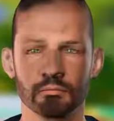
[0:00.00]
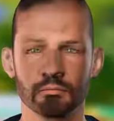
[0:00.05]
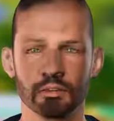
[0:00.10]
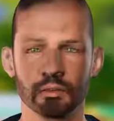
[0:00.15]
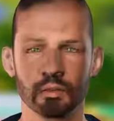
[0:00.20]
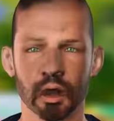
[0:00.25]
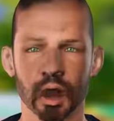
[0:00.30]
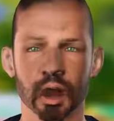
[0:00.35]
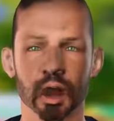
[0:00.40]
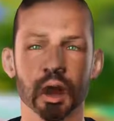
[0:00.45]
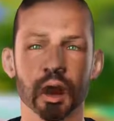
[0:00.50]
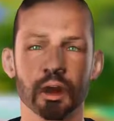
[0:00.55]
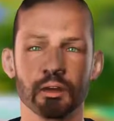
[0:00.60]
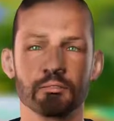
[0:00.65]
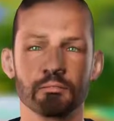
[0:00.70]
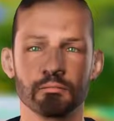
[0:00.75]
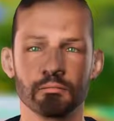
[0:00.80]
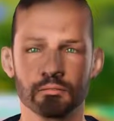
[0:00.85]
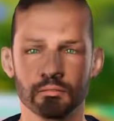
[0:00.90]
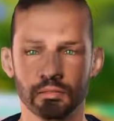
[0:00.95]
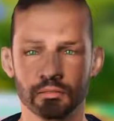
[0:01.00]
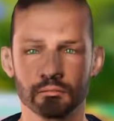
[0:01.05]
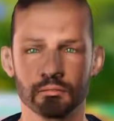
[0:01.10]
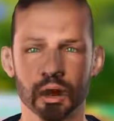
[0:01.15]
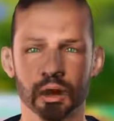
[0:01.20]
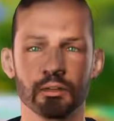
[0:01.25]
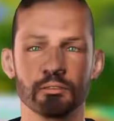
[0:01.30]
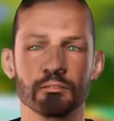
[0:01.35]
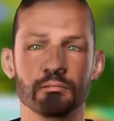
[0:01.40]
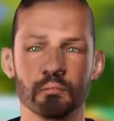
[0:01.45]
It is now
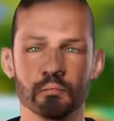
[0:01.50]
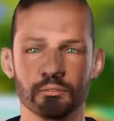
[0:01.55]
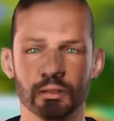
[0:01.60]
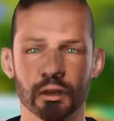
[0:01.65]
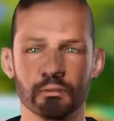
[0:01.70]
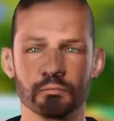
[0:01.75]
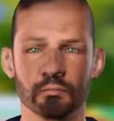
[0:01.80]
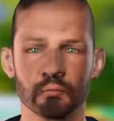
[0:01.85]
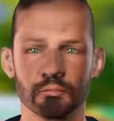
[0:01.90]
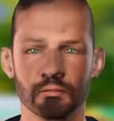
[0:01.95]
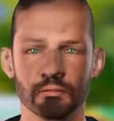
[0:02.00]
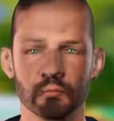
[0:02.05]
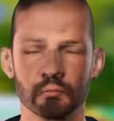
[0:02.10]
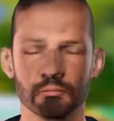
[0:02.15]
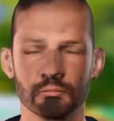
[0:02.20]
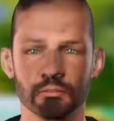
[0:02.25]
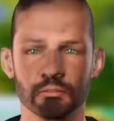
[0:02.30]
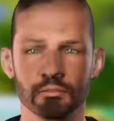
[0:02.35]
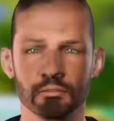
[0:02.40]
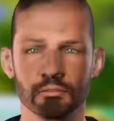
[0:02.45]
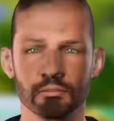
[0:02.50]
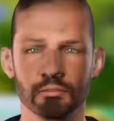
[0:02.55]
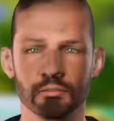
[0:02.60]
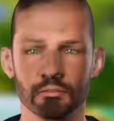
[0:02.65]
1.5 or 1.7